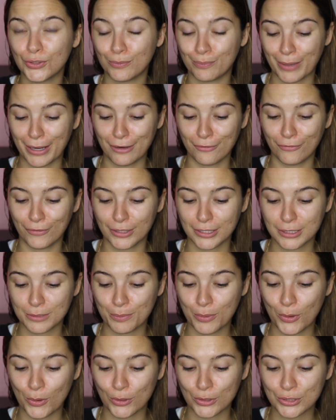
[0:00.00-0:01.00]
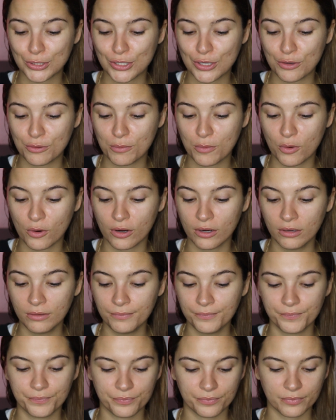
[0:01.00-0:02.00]
Benefit's Pores No More,
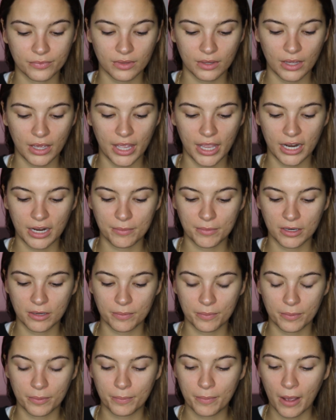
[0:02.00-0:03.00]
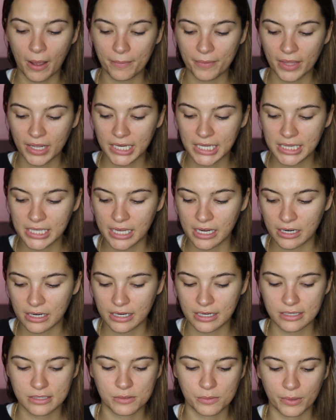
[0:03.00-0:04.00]
and I'm going to pop that in the
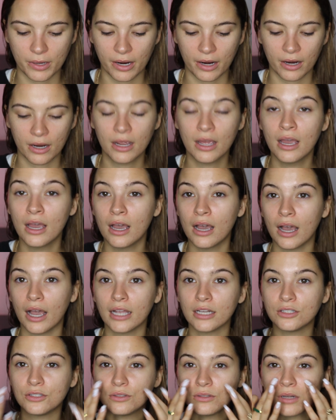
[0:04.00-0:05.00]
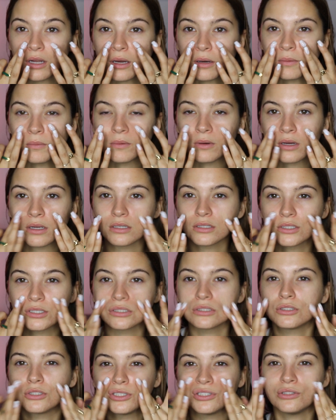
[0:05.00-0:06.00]
areas where I do not
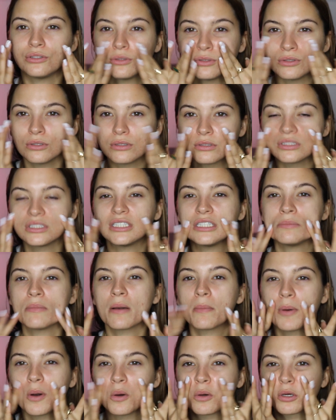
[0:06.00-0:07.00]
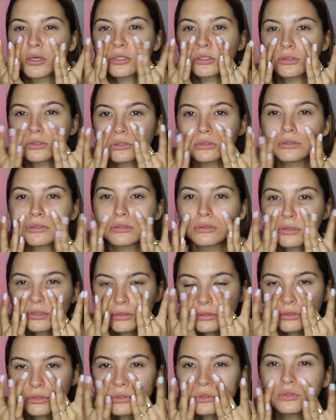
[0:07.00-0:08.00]
want to see my pores.
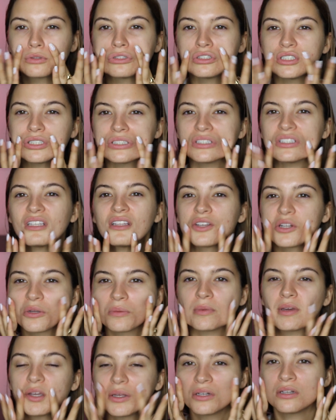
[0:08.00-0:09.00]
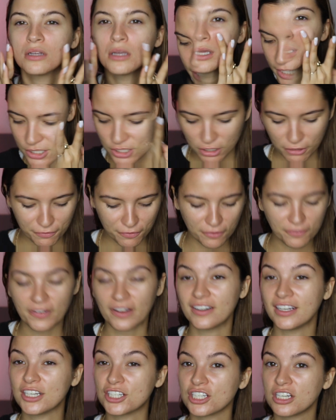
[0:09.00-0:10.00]
Just a little bit. So for
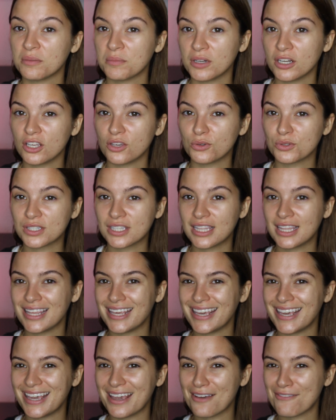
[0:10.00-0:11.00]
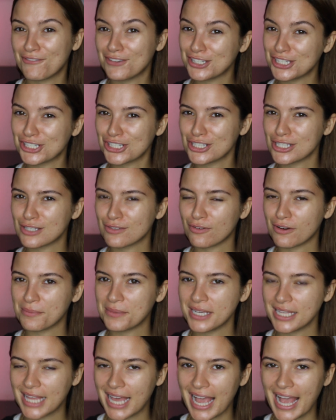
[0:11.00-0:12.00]
foundation, I'm going to use the Physicians
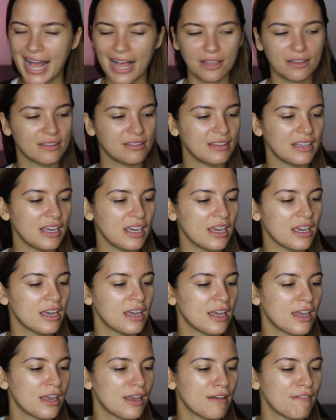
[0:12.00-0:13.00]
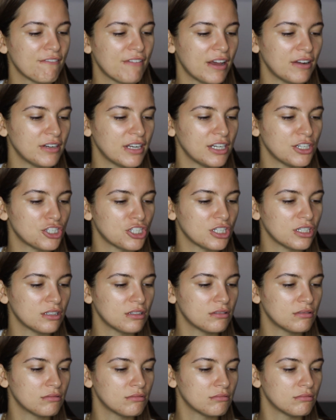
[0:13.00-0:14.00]
Formula Healthy Foundation